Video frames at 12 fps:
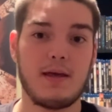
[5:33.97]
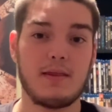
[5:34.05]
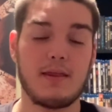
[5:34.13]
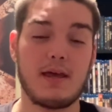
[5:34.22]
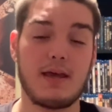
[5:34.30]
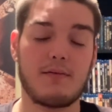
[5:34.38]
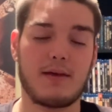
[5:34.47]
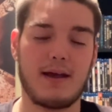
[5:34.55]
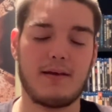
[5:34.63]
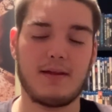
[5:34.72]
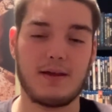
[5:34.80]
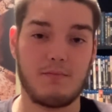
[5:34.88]
they
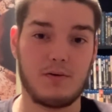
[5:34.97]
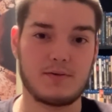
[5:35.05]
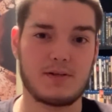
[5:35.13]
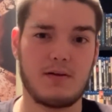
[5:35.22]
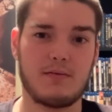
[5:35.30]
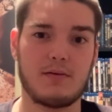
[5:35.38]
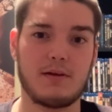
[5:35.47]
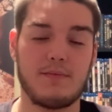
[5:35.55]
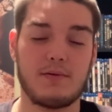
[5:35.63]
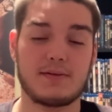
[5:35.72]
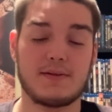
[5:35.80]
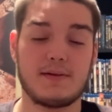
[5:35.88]
kind of like resolve their
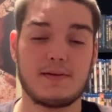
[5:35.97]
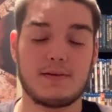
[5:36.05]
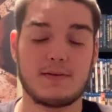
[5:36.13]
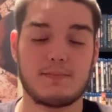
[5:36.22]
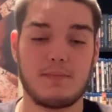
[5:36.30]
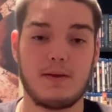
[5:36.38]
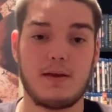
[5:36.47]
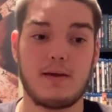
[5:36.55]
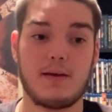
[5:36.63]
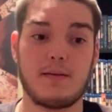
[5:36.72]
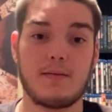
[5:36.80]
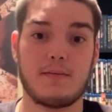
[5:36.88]
differences.
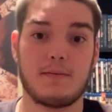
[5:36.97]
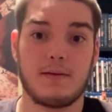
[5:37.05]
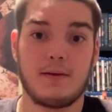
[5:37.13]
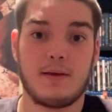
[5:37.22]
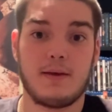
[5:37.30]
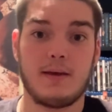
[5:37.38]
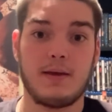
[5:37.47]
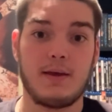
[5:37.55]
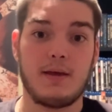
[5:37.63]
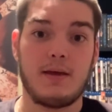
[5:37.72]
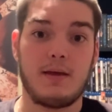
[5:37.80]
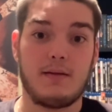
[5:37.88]
And
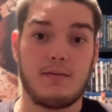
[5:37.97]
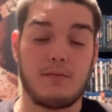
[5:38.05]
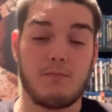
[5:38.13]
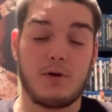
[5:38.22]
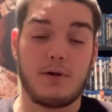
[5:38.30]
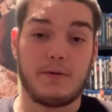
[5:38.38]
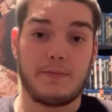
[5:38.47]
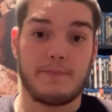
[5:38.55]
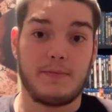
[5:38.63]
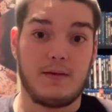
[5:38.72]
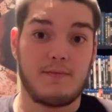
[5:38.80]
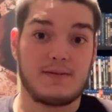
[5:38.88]
well,
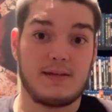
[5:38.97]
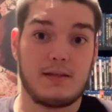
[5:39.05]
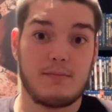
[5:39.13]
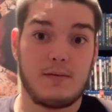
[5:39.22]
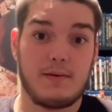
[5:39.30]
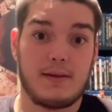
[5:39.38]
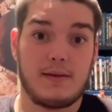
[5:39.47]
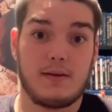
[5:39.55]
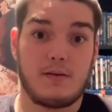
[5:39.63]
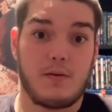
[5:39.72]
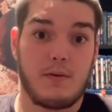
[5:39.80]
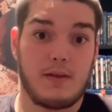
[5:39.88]
if you've seen the movie, then you
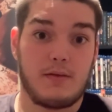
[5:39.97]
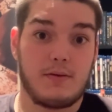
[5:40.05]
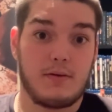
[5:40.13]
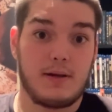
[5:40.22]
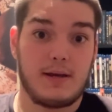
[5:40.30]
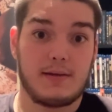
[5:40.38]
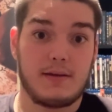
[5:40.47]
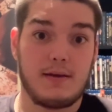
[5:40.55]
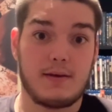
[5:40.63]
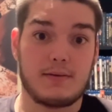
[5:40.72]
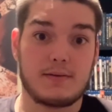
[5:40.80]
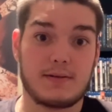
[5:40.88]
know how the third act
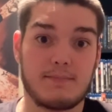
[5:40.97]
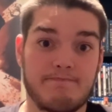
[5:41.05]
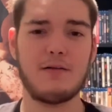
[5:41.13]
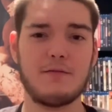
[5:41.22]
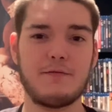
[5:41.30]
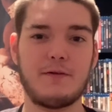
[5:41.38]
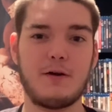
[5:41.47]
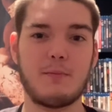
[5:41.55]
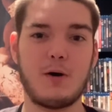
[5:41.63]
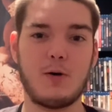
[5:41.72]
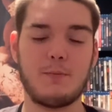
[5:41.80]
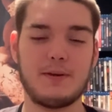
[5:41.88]
ends. How the film
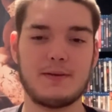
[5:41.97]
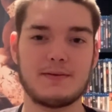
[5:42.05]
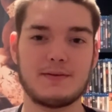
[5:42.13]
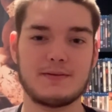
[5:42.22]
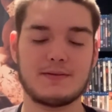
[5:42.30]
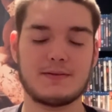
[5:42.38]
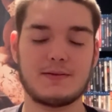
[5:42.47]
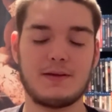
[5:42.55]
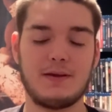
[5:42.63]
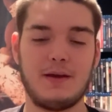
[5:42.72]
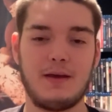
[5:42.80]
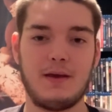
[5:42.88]
opens,
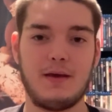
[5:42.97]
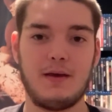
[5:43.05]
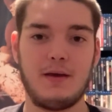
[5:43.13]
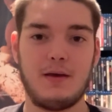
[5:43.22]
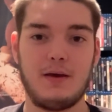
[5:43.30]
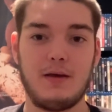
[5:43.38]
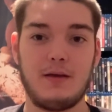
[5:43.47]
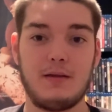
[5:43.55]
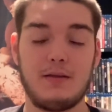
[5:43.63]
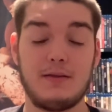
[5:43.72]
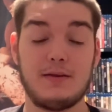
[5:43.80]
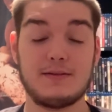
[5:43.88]

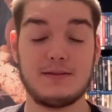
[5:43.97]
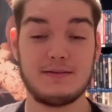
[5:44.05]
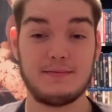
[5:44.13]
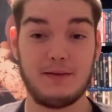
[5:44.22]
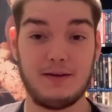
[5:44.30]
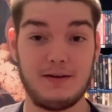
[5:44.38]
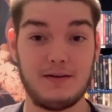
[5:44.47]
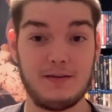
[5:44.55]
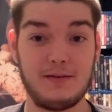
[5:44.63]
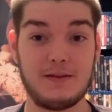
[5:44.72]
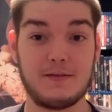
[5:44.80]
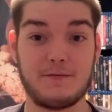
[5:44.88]
this is
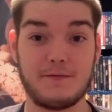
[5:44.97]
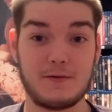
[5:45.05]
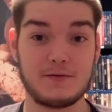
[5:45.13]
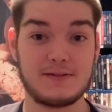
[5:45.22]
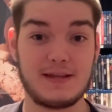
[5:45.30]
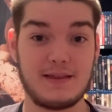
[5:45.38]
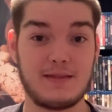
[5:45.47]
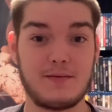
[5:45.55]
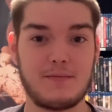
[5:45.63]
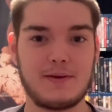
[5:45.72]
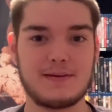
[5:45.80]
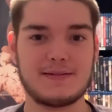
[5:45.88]
literally the first thing
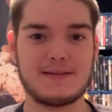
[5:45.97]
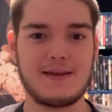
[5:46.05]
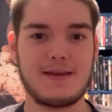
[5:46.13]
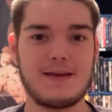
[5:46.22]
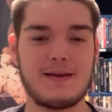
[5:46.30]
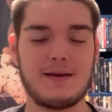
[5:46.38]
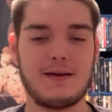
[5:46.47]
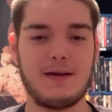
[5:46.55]
that we see.